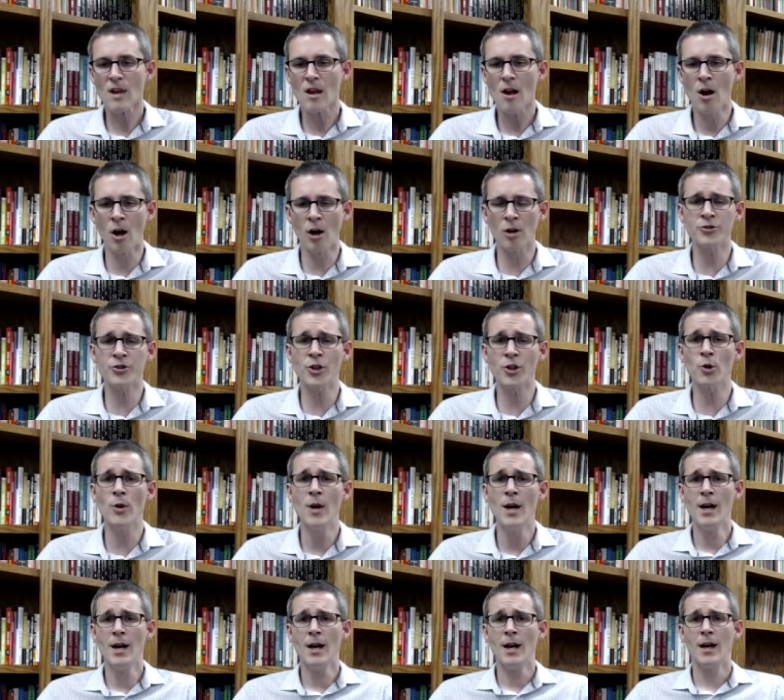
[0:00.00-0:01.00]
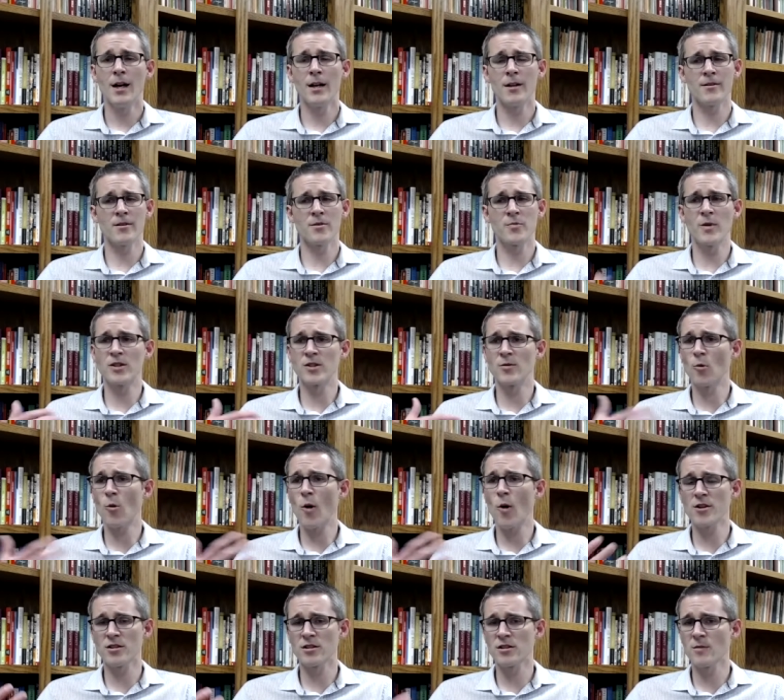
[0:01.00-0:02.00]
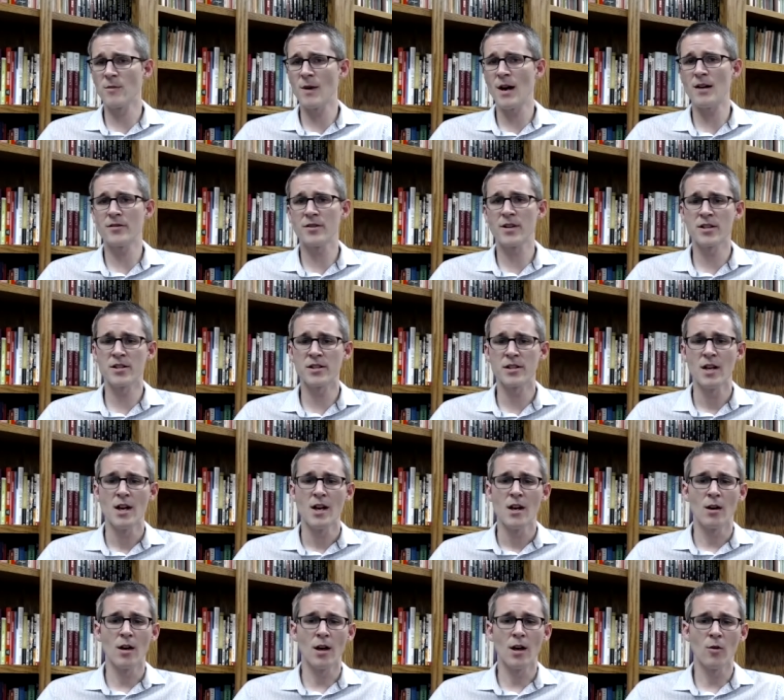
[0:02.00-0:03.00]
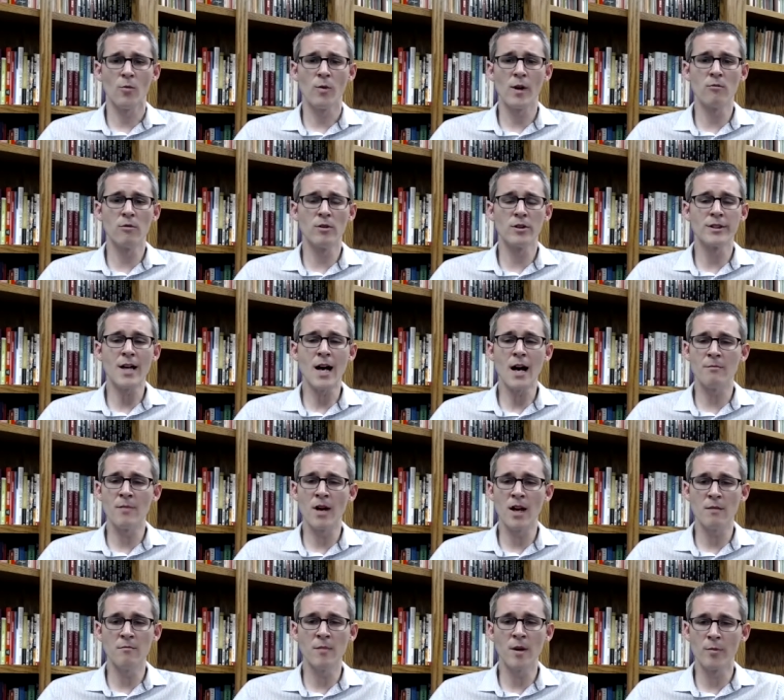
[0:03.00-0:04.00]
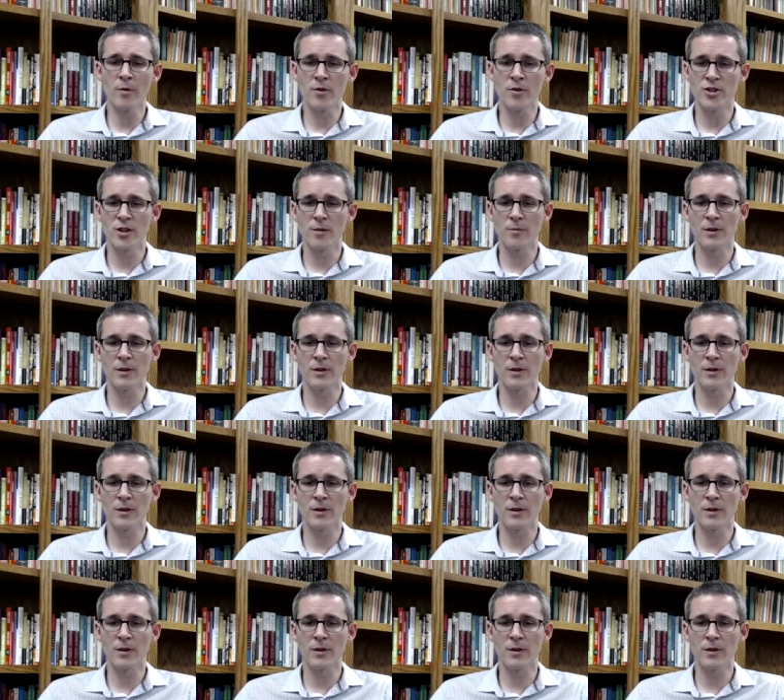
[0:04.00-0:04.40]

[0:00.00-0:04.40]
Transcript: Also, uh, there's been some questions about this. Uh, we will not make membership